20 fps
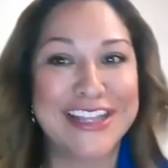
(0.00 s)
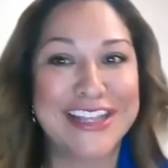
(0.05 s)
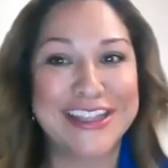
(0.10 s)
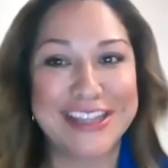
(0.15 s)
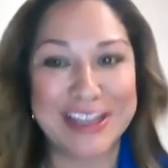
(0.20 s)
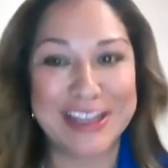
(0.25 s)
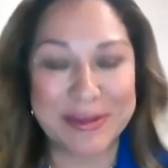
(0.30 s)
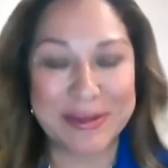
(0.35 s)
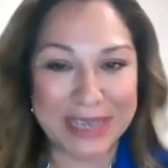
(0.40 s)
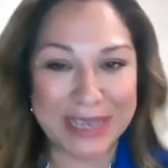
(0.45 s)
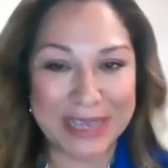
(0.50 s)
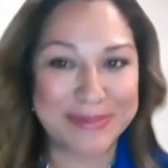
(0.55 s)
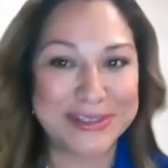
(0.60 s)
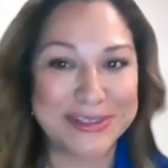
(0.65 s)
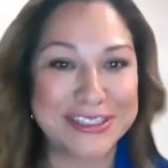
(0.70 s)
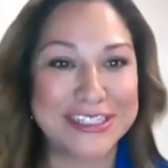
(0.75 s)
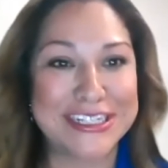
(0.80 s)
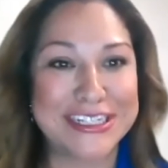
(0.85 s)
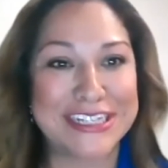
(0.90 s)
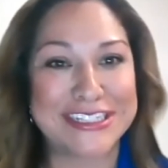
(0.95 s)
they'll be able
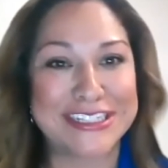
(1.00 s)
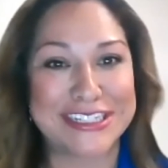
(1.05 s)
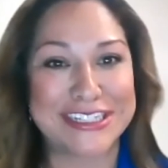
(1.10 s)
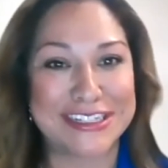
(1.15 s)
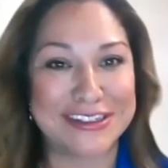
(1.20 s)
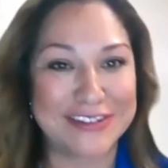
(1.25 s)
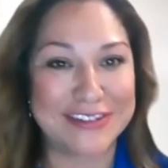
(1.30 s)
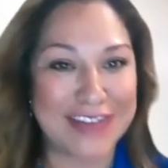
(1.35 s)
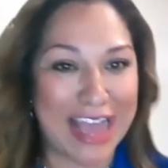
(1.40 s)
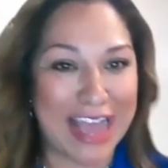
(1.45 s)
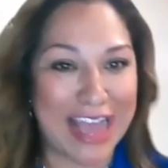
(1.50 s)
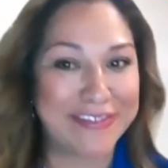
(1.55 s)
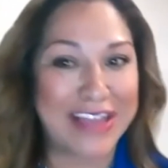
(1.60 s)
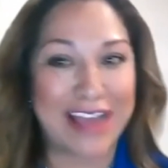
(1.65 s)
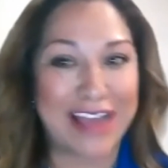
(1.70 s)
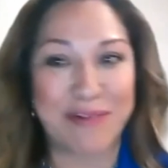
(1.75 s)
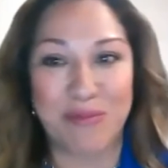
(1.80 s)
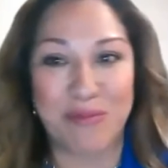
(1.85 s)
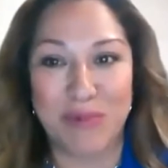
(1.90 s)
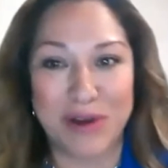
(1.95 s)
to get to have
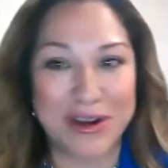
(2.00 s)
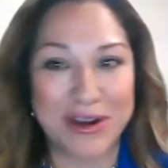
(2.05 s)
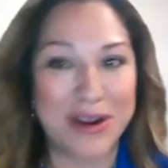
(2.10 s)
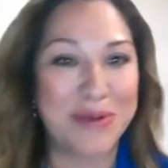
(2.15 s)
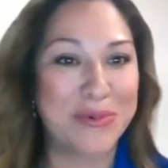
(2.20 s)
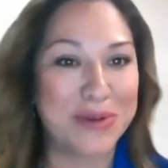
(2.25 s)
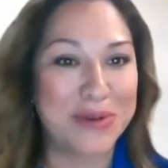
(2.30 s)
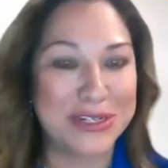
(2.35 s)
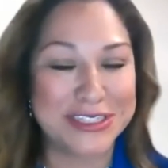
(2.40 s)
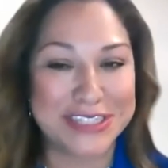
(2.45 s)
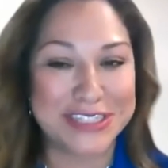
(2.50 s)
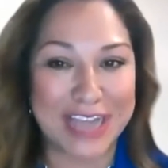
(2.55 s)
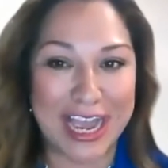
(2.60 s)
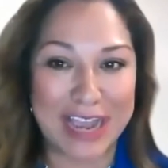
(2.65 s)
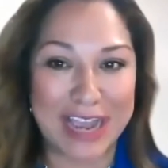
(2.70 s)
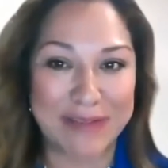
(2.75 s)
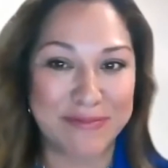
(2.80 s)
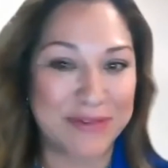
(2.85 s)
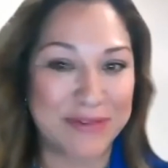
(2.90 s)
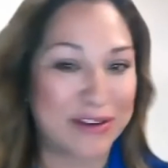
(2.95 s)
that one-on-one
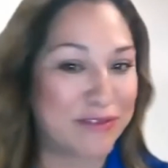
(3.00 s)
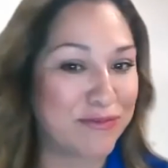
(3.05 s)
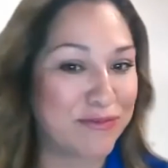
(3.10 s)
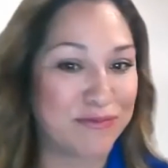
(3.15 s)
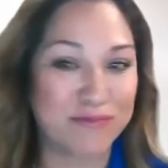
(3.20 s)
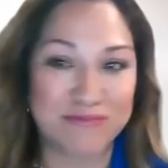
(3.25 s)
time but